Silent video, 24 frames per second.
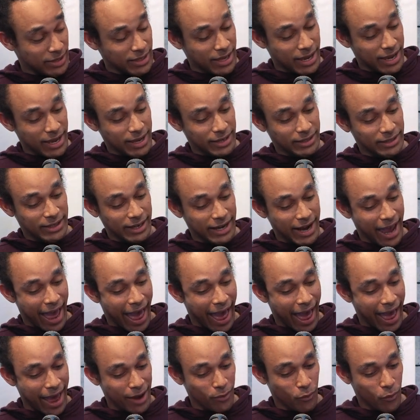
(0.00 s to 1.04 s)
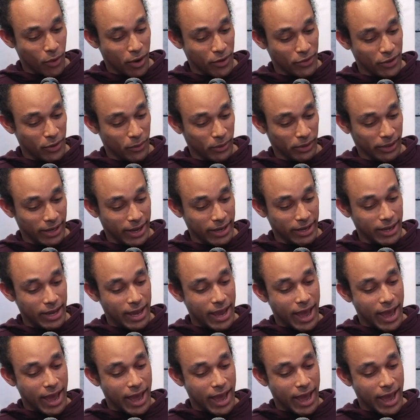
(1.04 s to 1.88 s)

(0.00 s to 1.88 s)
They did an ad where they were like,